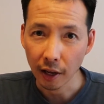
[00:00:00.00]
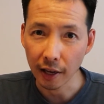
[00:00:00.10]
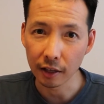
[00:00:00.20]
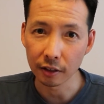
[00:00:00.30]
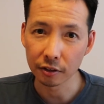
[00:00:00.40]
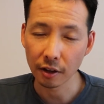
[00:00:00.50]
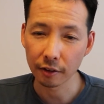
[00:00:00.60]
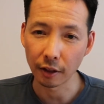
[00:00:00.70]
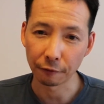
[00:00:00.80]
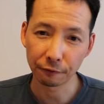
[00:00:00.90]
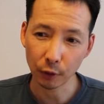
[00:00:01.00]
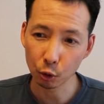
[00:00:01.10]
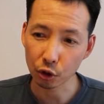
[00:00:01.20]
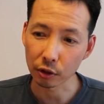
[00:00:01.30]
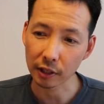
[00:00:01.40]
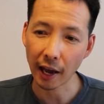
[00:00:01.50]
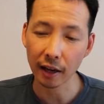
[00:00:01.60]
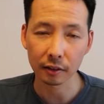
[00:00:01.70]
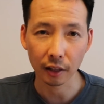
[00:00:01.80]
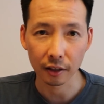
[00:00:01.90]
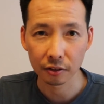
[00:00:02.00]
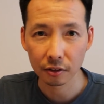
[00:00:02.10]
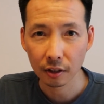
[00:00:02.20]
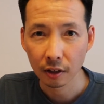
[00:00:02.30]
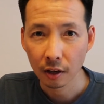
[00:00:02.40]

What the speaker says: is the future catalyst